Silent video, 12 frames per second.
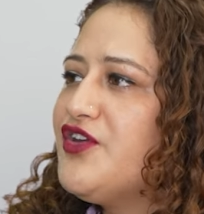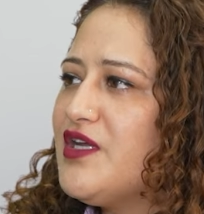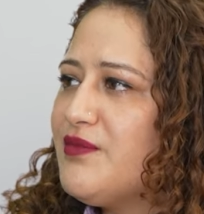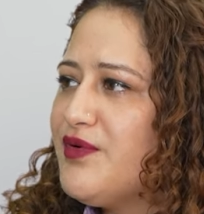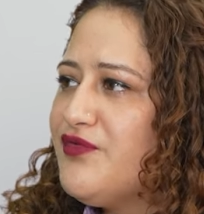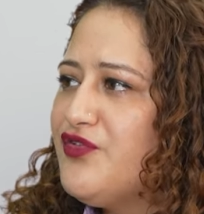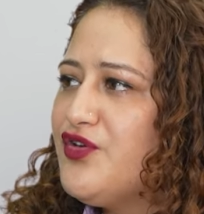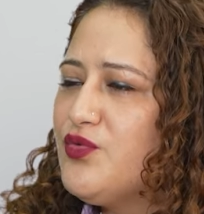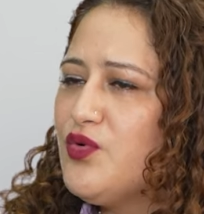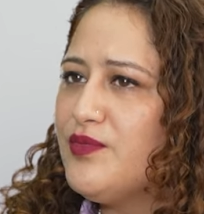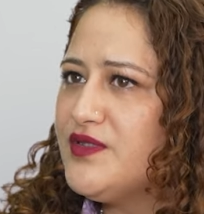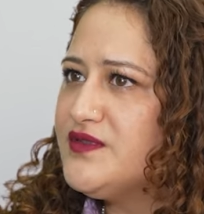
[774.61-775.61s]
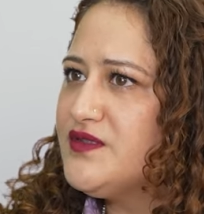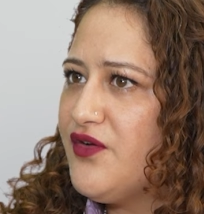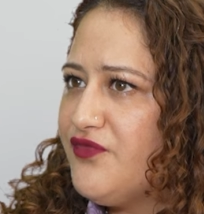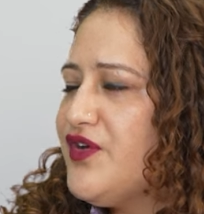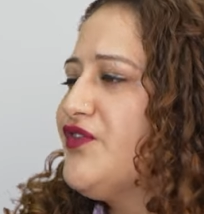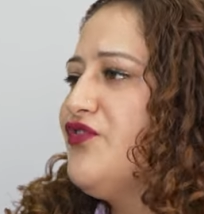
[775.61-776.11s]
treatment for a woman
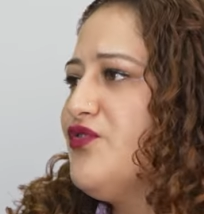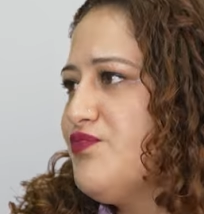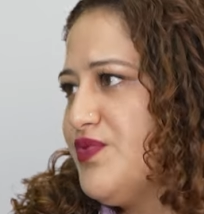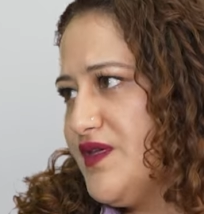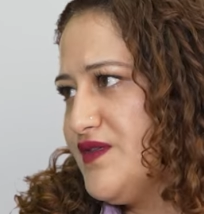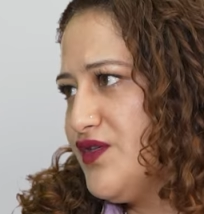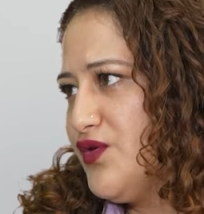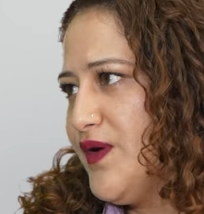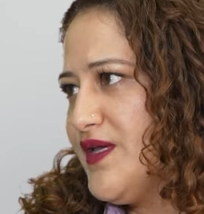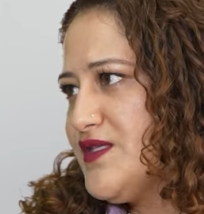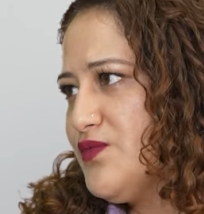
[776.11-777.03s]
suffering from PCOS?